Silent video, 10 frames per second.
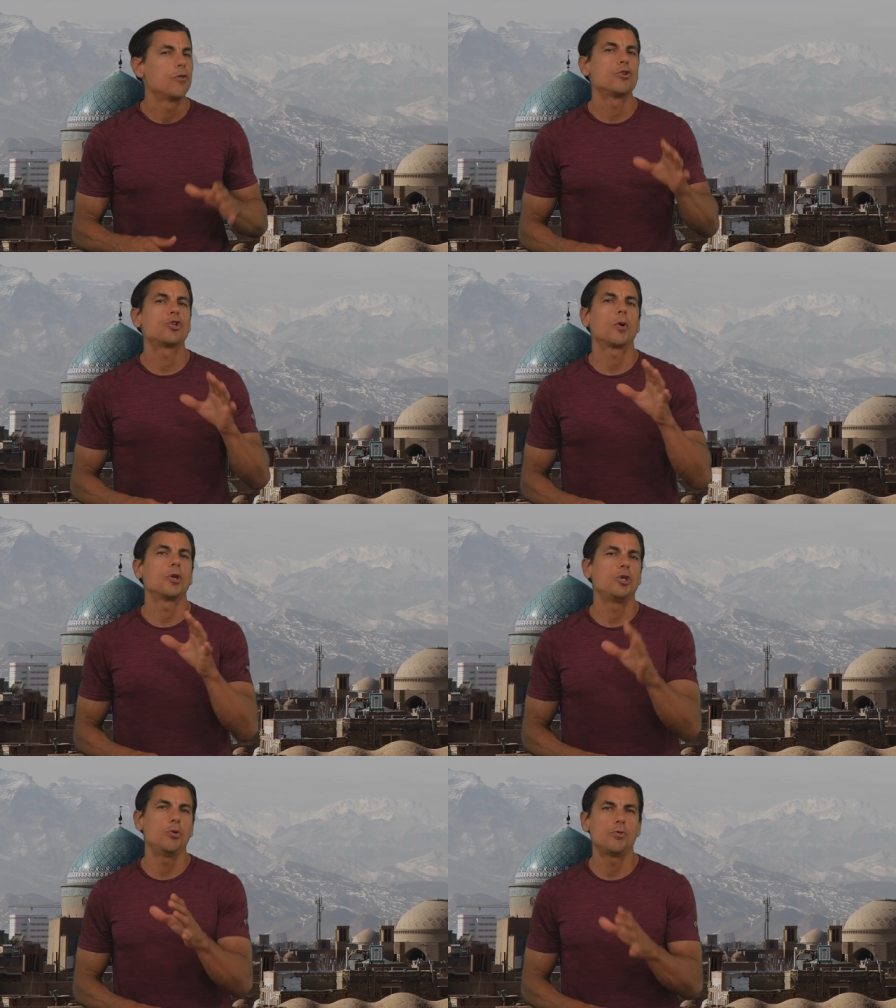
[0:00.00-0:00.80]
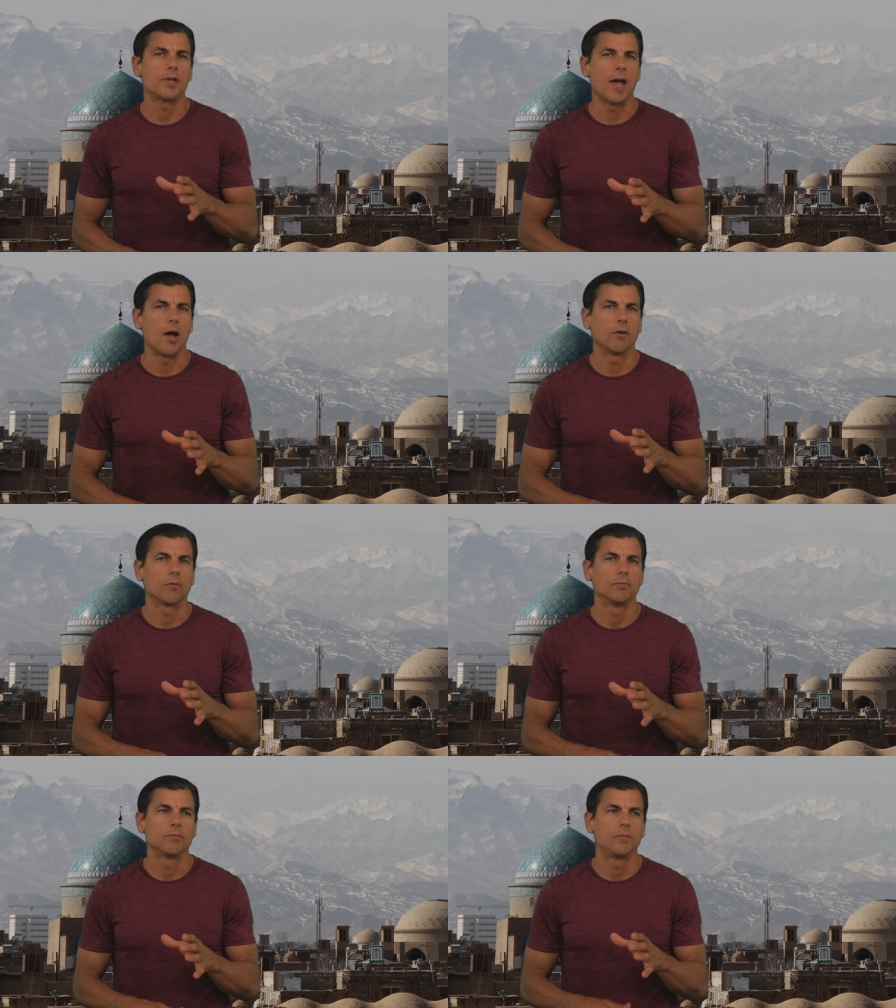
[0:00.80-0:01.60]
The short U sound
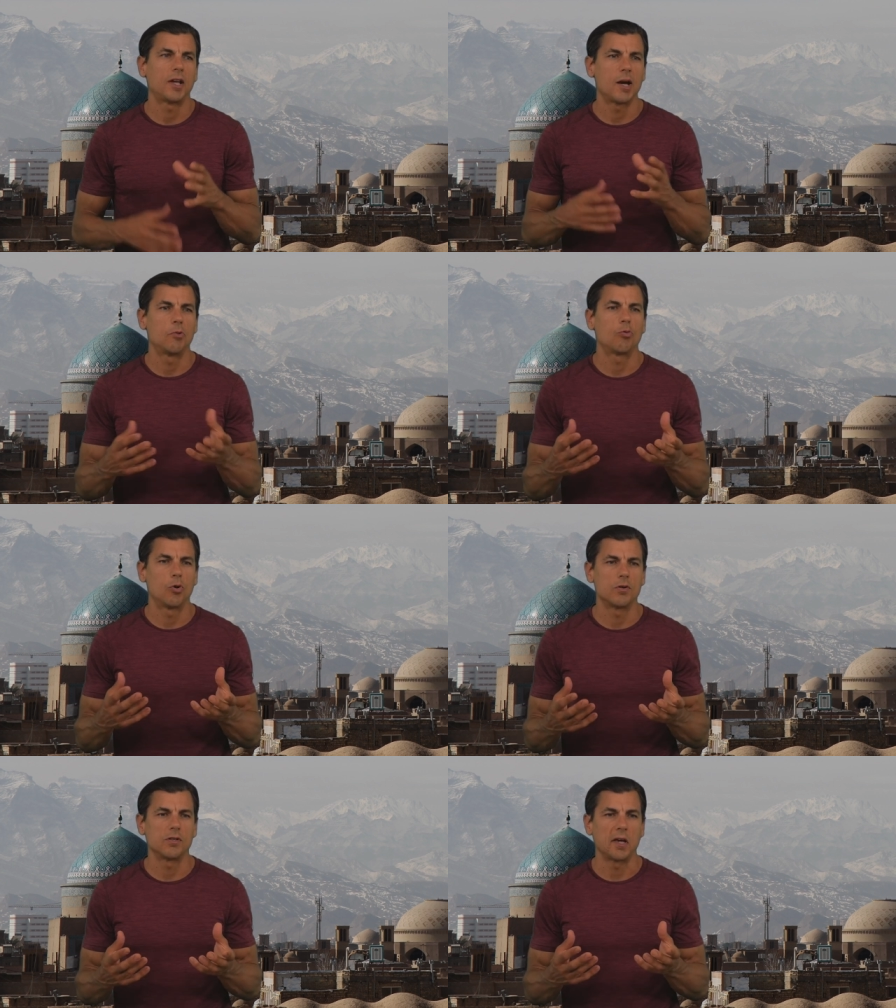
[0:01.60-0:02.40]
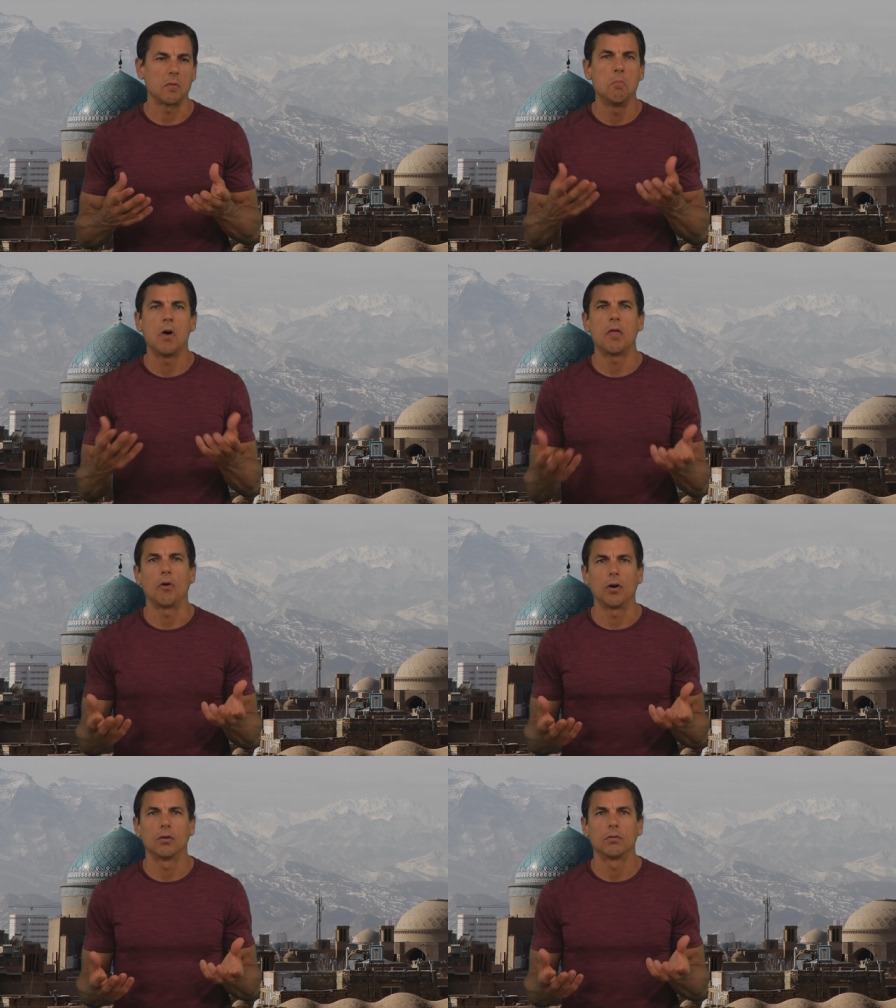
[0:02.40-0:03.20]
that come with words like
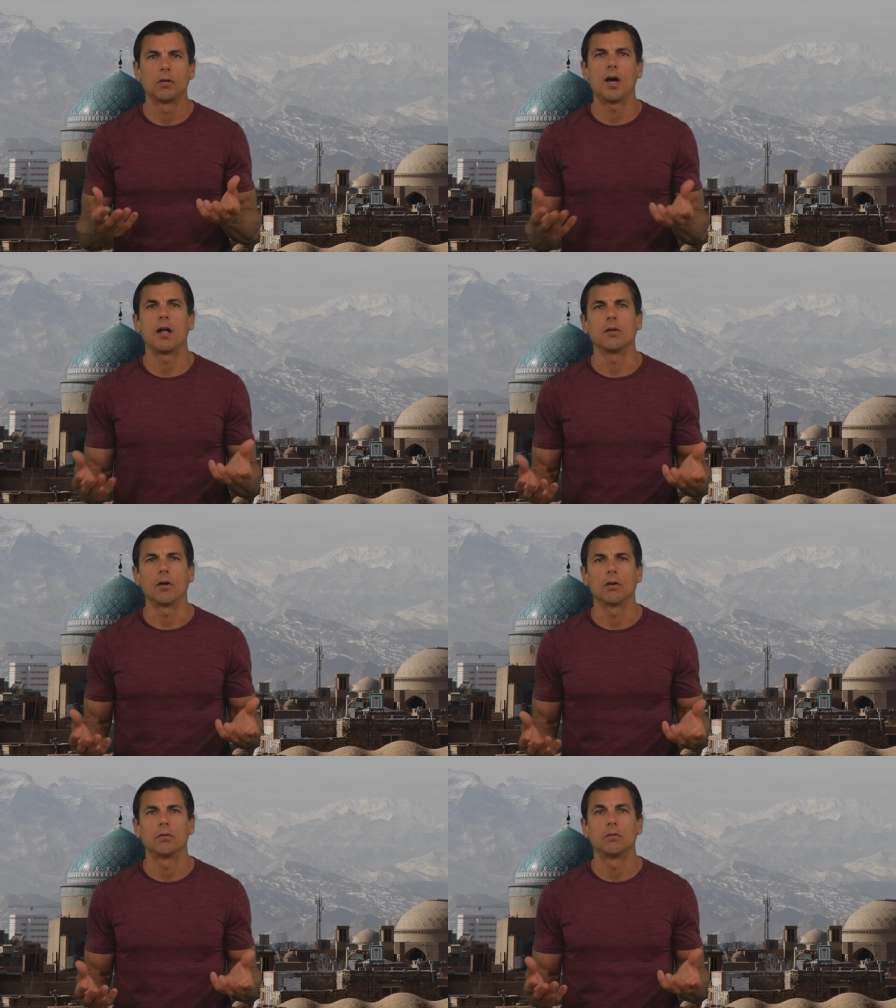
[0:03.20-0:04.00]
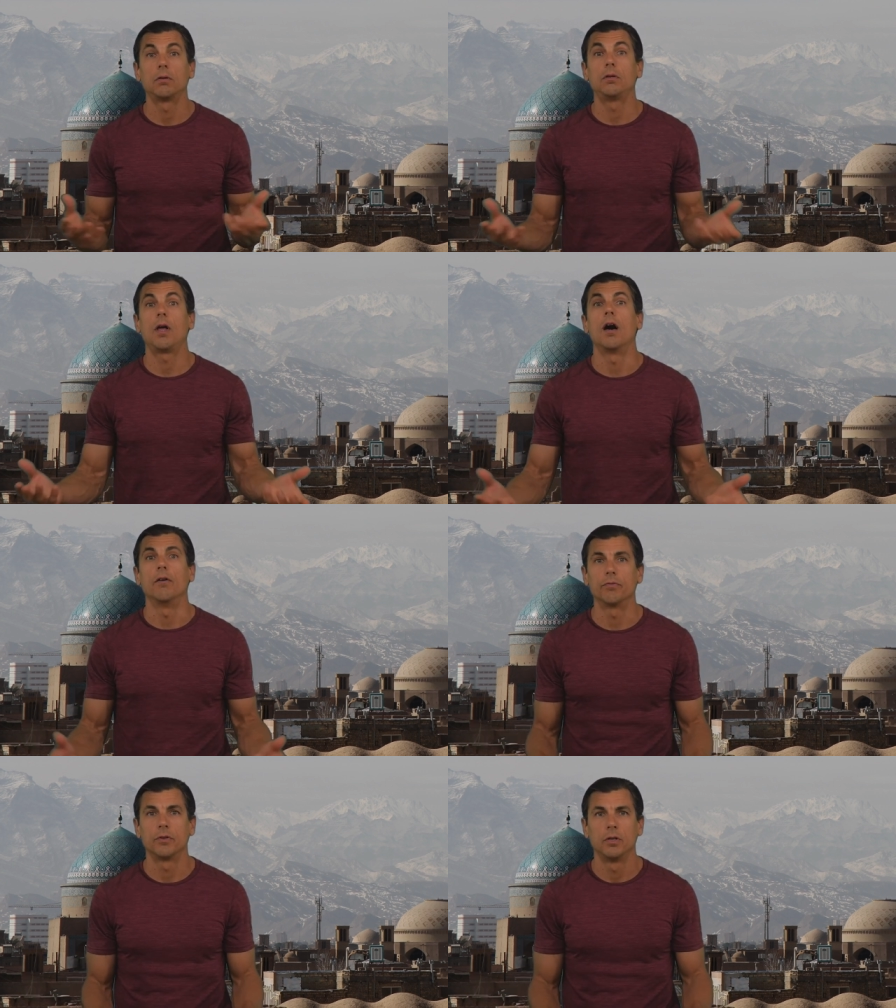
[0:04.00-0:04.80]
mother, color,
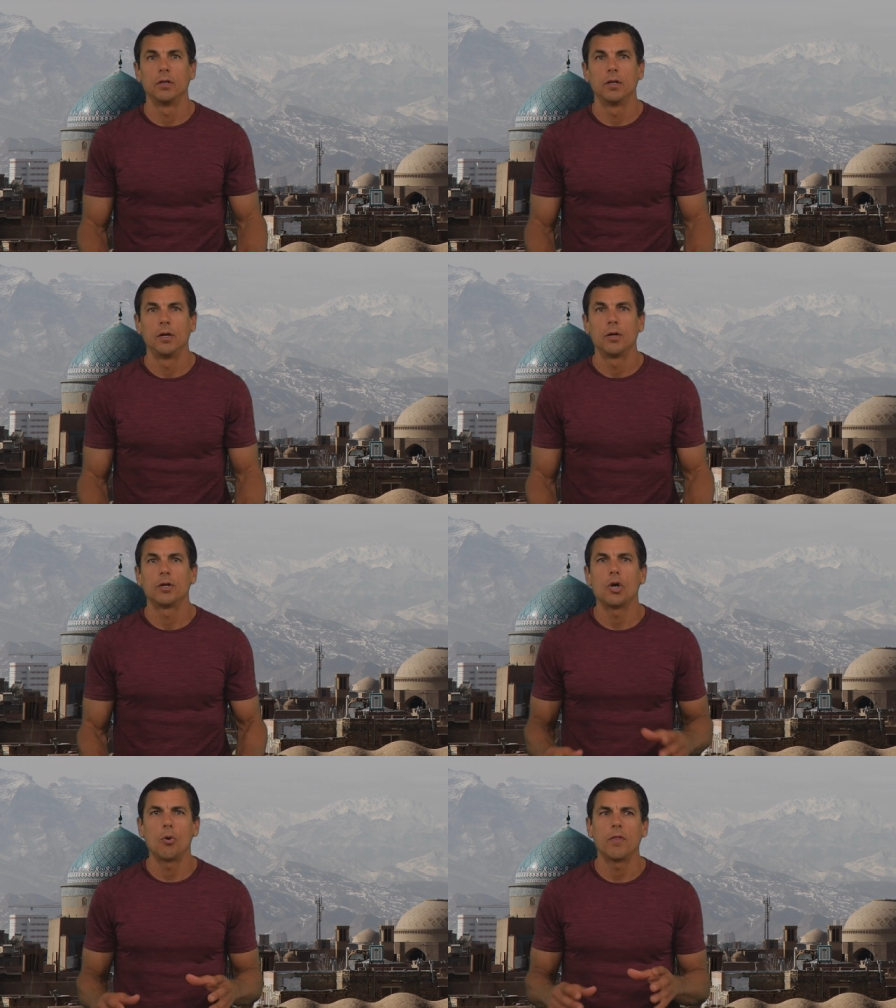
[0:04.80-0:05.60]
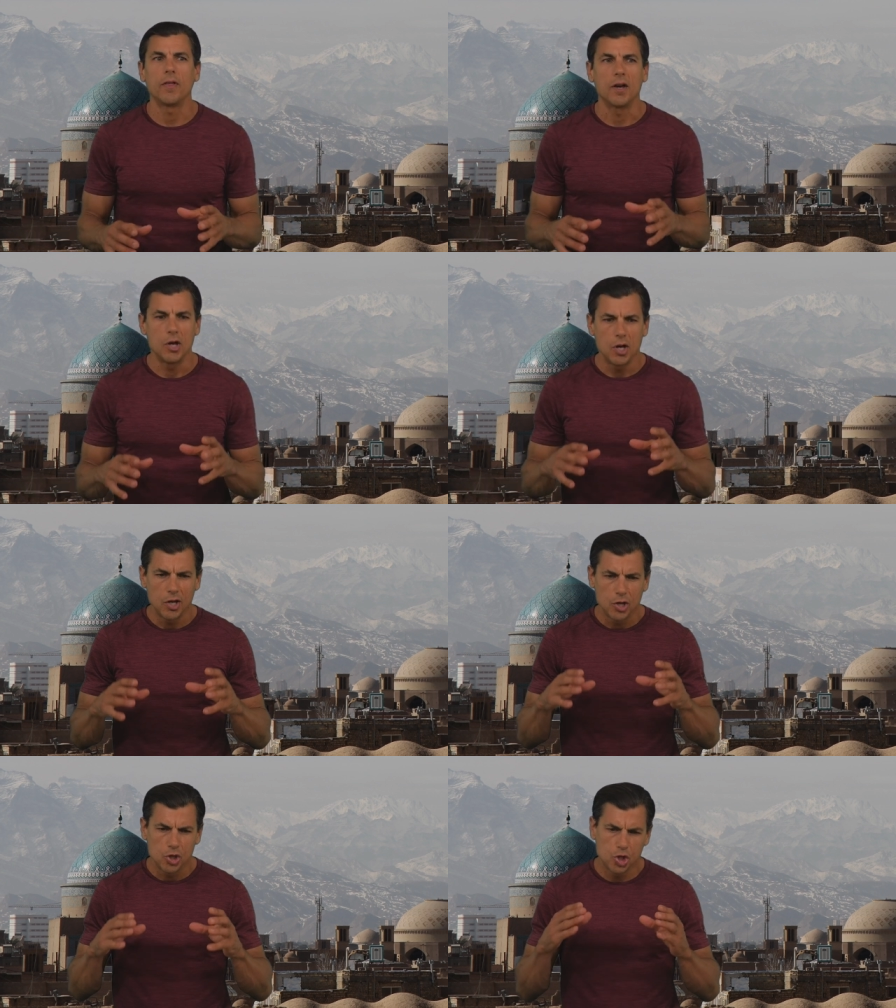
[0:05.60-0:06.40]
love, go to the
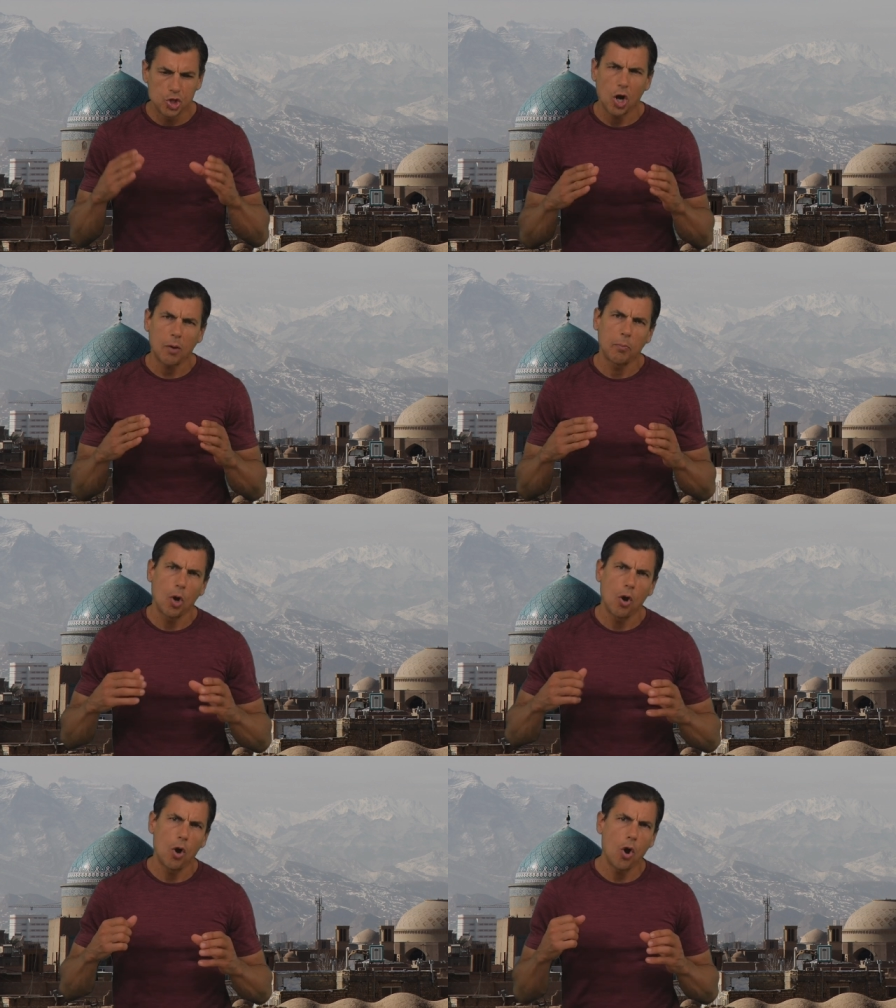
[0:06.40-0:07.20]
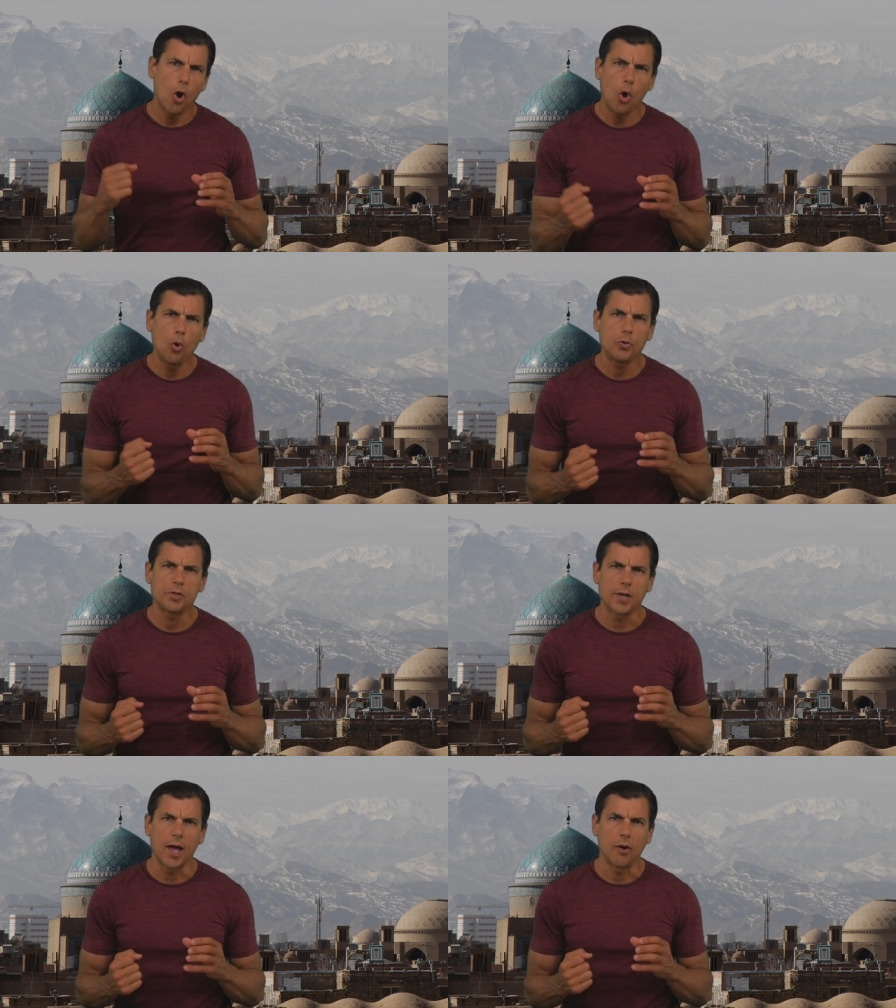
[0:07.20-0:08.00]
sharp O
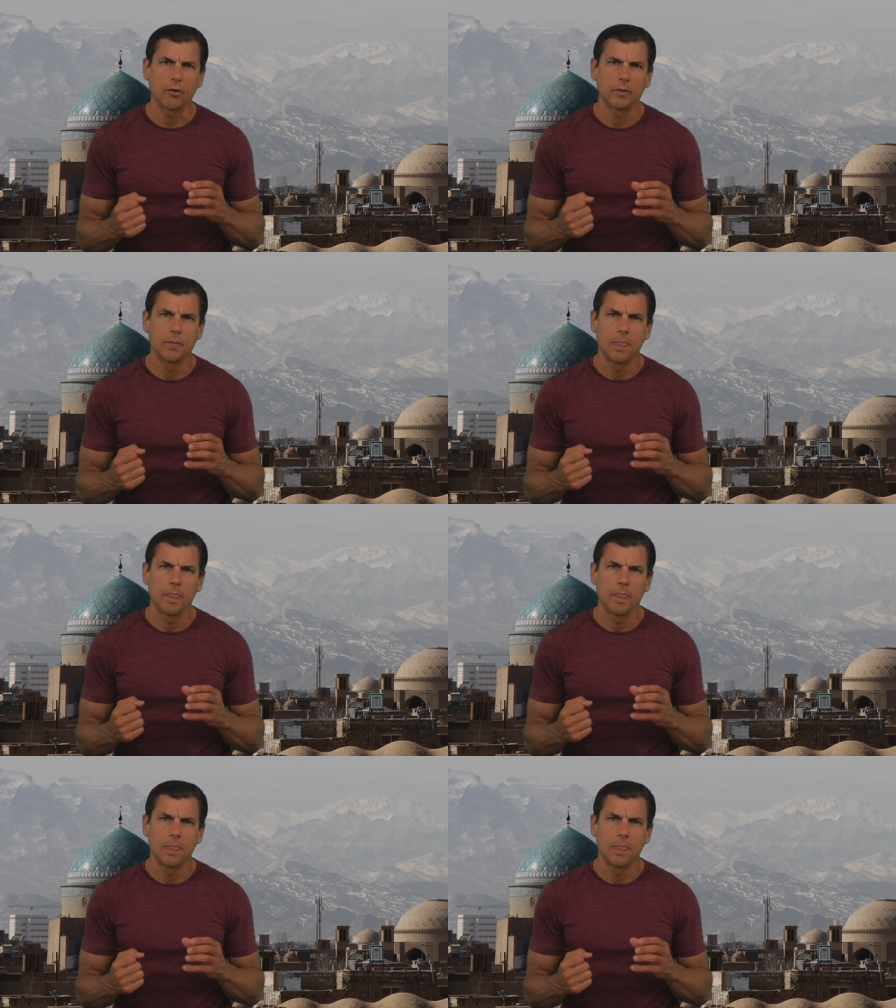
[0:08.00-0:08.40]
sound.